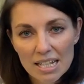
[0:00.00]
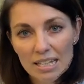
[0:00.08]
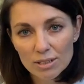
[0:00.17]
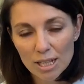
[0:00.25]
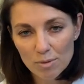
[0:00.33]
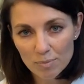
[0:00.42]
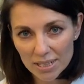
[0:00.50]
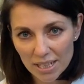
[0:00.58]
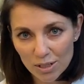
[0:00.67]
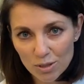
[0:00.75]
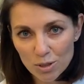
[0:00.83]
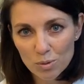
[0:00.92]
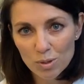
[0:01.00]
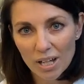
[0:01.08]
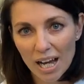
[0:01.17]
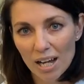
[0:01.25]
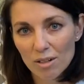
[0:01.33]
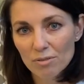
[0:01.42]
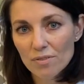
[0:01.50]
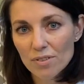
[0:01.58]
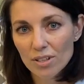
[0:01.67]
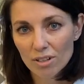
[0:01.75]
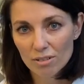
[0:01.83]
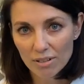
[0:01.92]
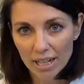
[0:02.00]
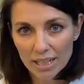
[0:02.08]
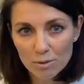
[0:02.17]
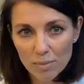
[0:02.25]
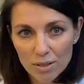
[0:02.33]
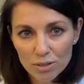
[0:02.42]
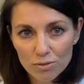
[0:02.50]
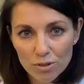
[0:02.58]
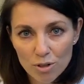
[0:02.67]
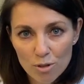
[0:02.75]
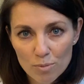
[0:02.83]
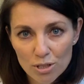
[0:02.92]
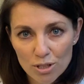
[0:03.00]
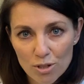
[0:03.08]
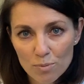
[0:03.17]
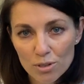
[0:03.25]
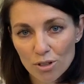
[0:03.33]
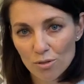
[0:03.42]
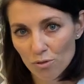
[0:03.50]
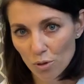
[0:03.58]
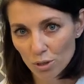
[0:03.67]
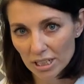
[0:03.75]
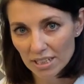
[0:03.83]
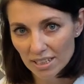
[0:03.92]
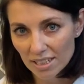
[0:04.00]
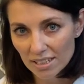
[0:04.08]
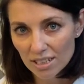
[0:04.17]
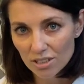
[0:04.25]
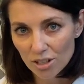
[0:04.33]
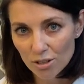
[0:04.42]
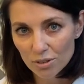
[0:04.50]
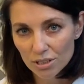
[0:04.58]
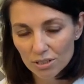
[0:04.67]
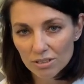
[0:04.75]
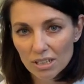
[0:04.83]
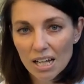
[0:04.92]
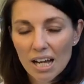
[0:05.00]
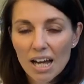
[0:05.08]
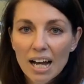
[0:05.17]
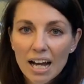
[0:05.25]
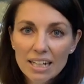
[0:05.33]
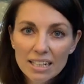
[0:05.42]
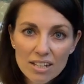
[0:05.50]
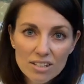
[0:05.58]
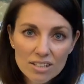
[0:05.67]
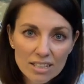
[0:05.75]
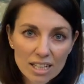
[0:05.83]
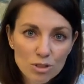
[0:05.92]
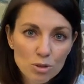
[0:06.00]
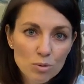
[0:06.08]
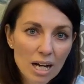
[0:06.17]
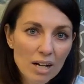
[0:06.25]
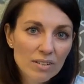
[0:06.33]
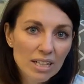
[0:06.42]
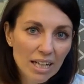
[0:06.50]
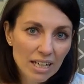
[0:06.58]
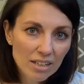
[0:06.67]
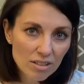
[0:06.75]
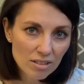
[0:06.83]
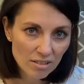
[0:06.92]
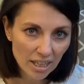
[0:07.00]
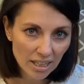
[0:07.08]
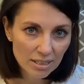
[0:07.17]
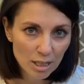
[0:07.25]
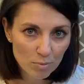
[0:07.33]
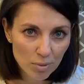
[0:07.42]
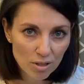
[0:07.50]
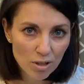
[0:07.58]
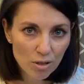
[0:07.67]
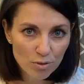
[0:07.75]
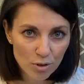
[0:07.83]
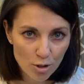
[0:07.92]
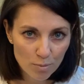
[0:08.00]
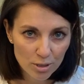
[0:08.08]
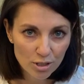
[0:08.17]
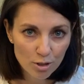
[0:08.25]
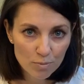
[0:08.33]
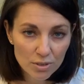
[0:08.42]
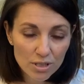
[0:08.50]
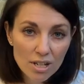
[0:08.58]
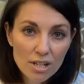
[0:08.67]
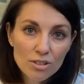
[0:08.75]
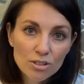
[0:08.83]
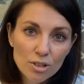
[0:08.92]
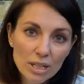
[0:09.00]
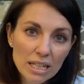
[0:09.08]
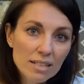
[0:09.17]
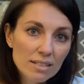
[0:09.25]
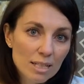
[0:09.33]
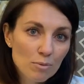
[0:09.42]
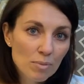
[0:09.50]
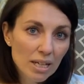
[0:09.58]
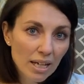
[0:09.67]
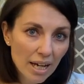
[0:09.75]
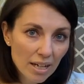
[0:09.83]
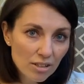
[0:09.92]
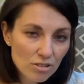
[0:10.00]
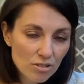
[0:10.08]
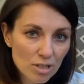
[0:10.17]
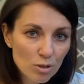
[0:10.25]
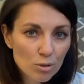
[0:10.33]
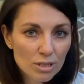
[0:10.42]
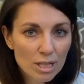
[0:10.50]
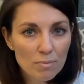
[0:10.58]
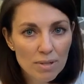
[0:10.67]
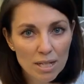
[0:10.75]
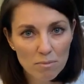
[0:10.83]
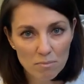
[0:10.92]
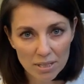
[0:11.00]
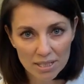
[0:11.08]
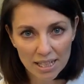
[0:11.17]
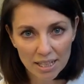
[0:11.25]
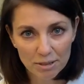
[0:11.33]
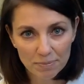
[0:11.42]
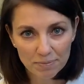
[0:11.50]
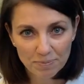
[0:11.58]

Some cells will have the correct amount of chromosomes, so forty-six in total, and other cells will have an incorrect number of chromosomes, so either something extra or something missing.